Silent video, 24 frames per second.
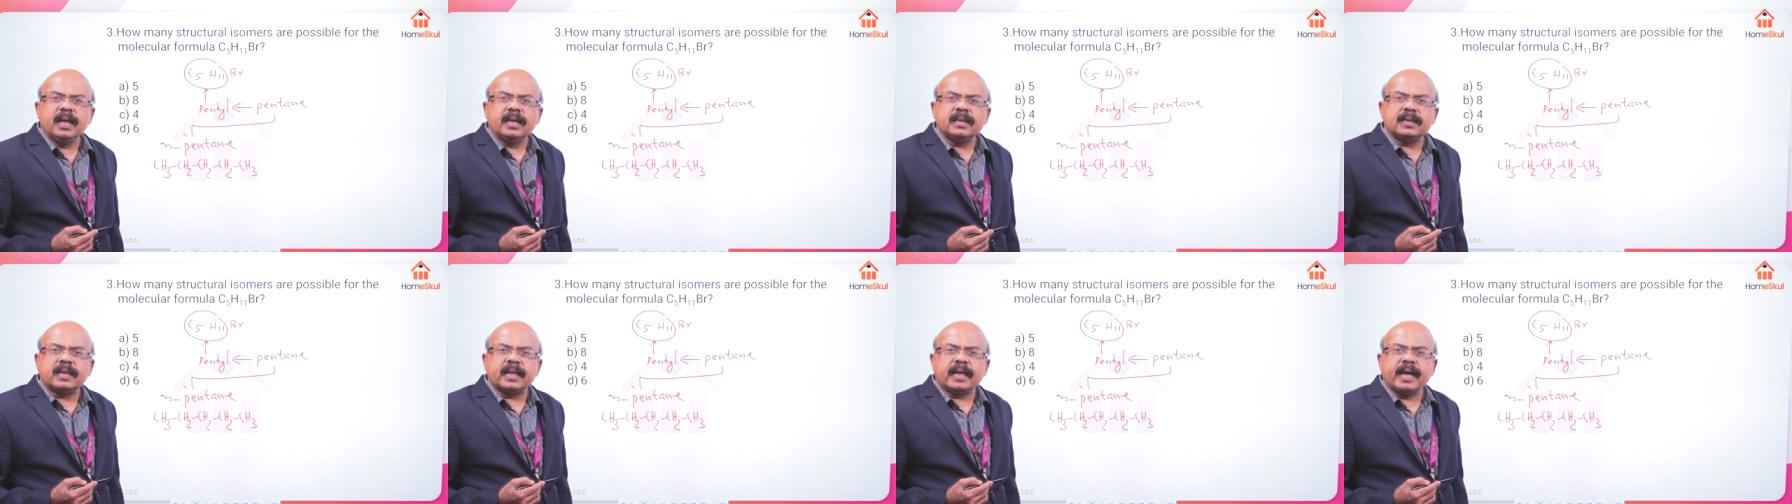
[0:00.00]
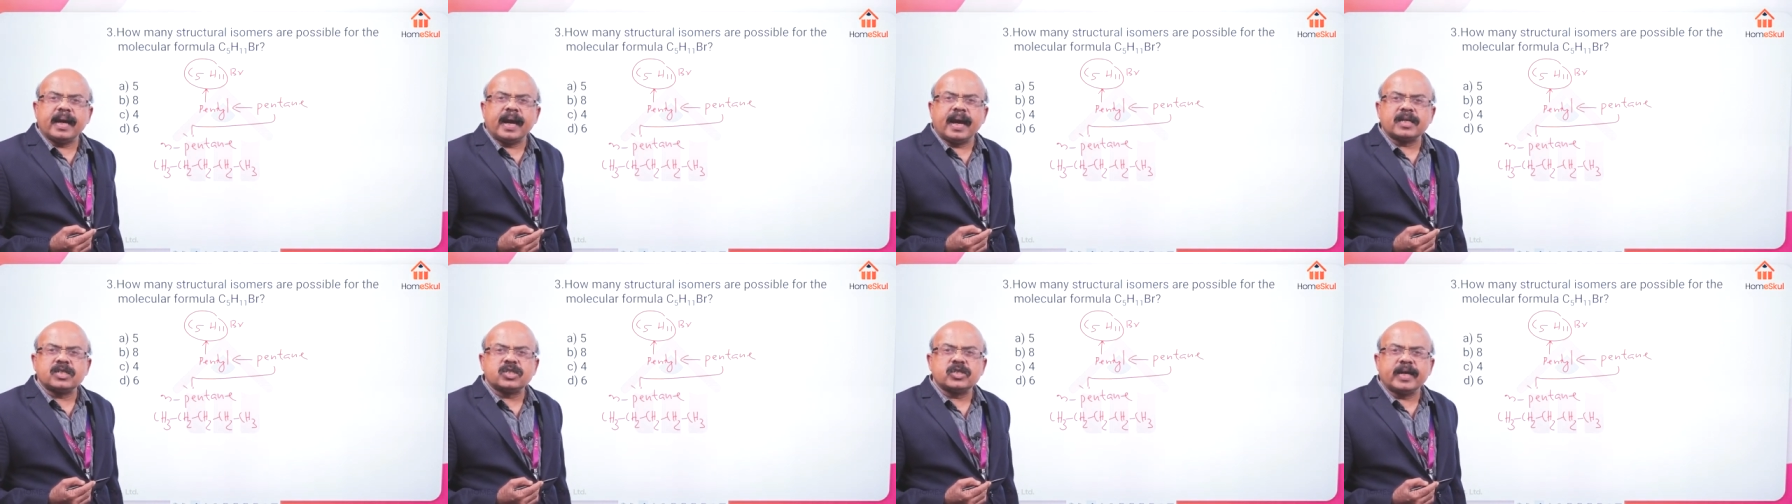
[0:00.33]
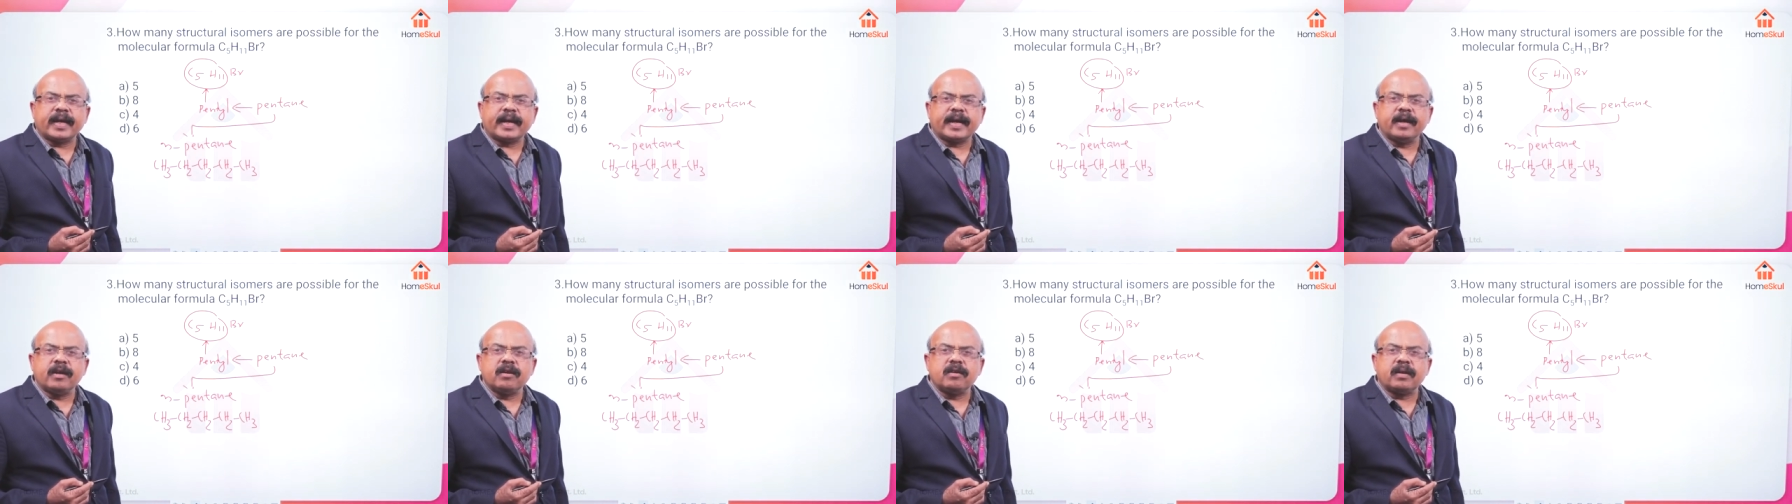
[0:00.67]
3 are
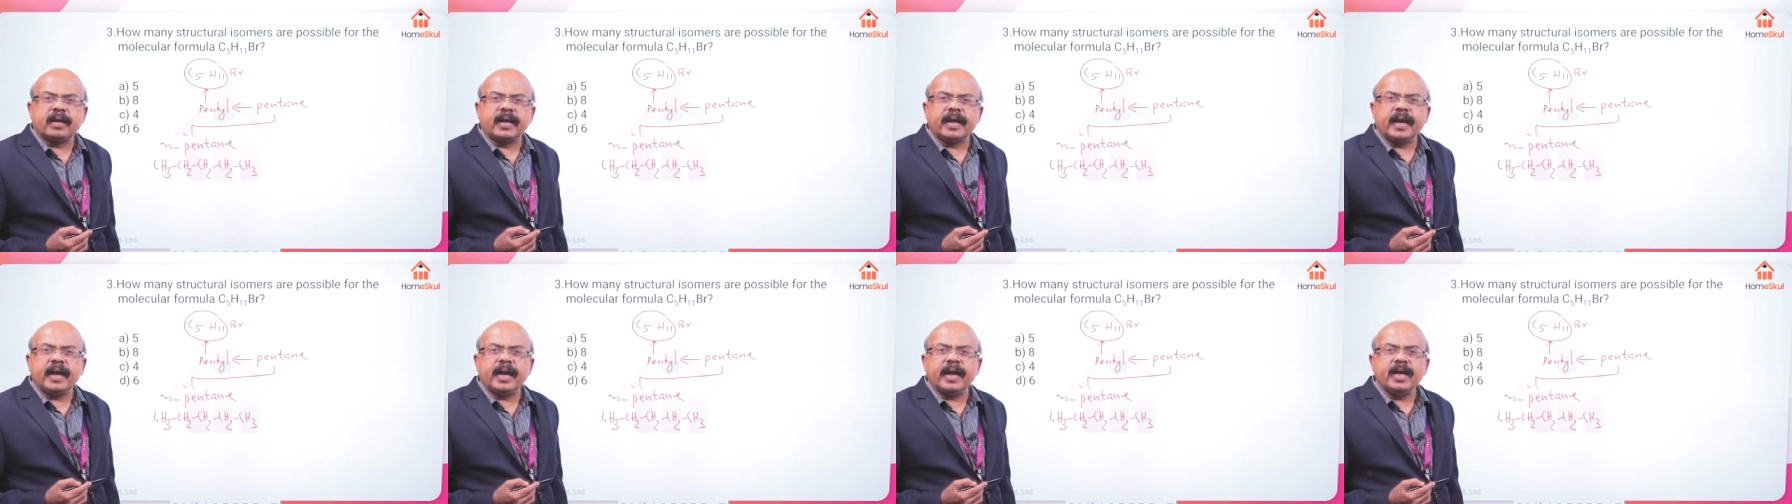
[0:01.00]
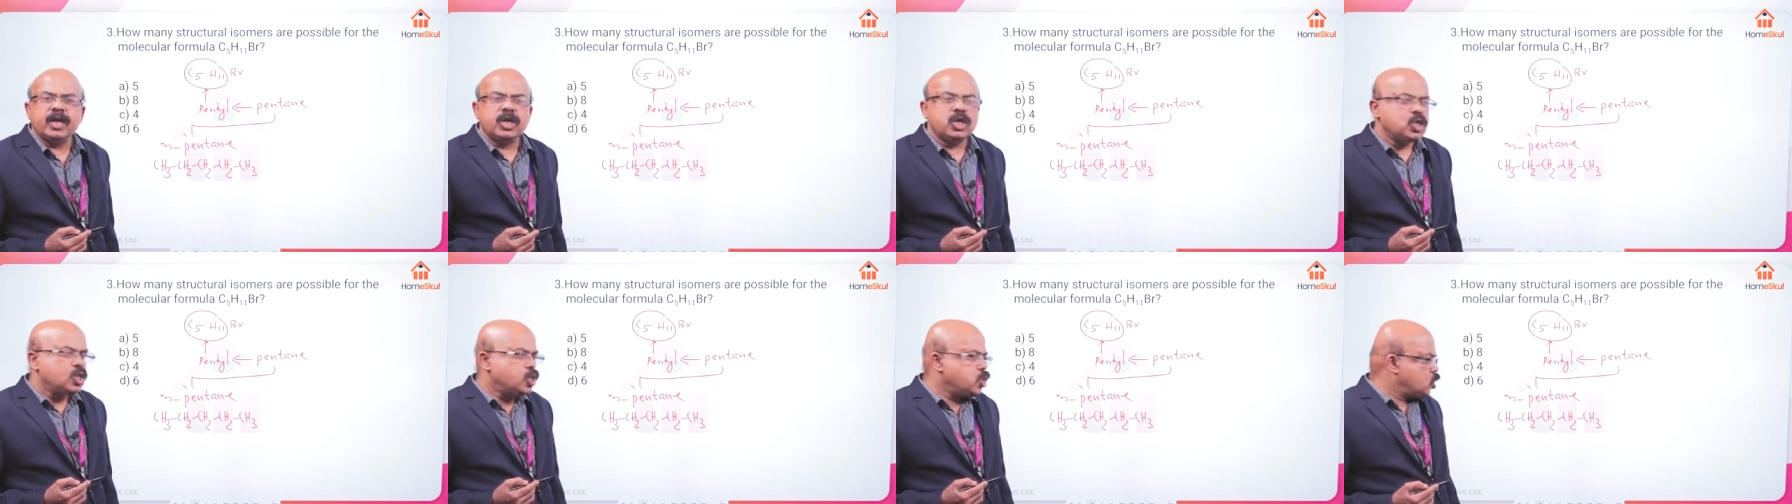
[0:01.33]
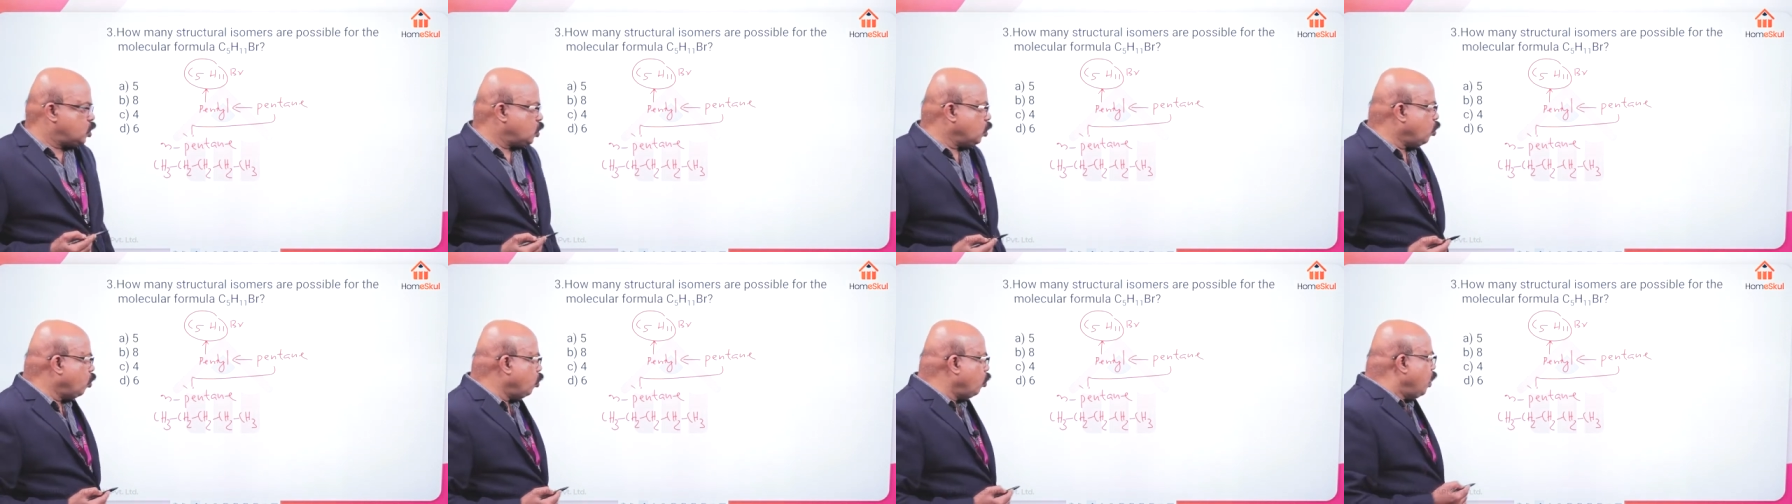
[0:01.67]
secondary.
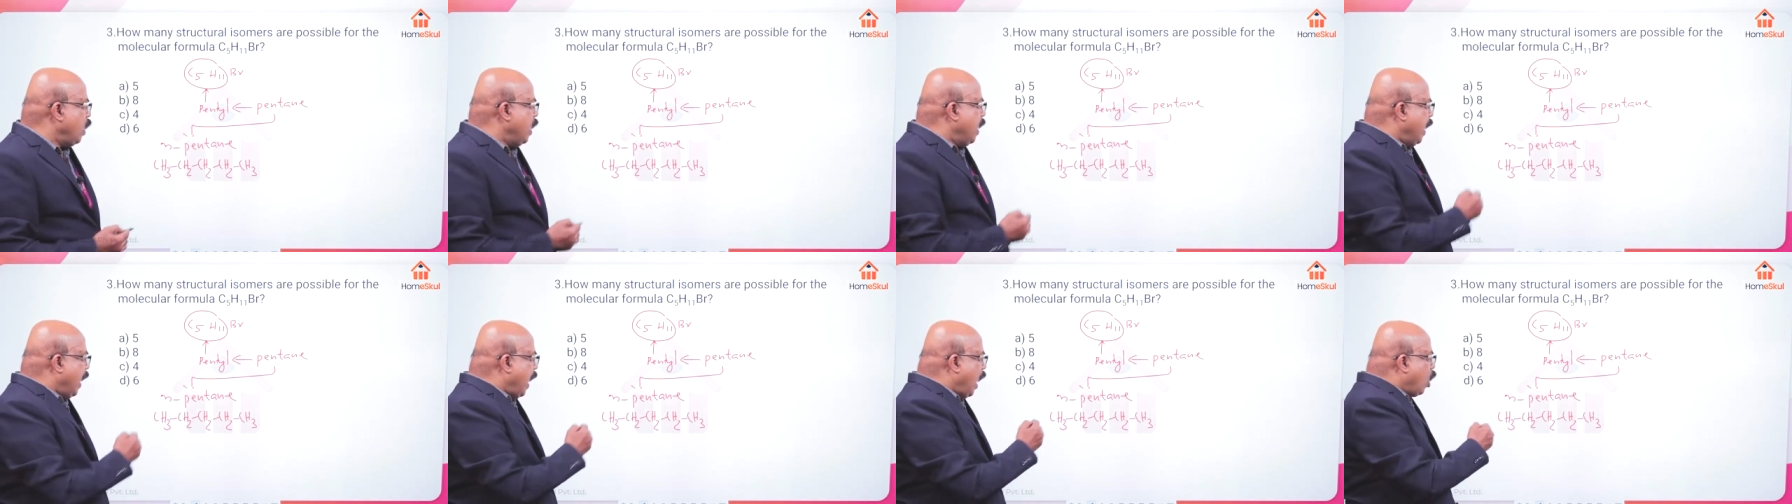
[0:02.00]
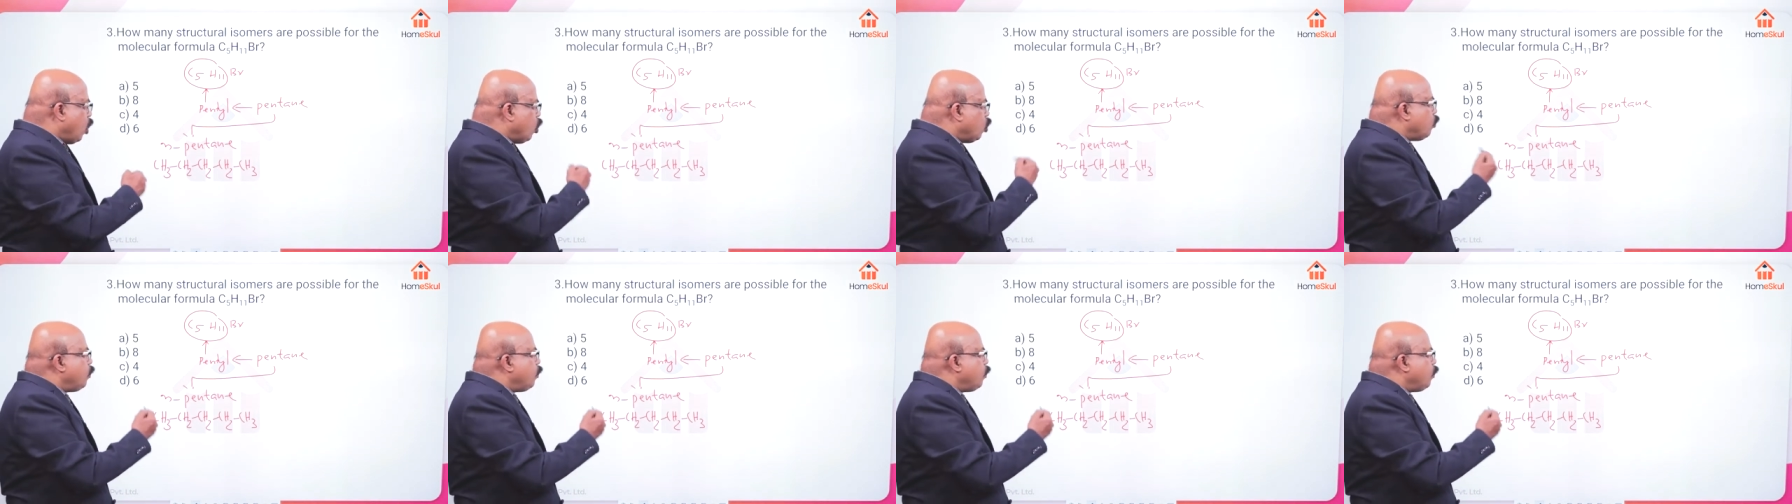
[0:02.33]
So how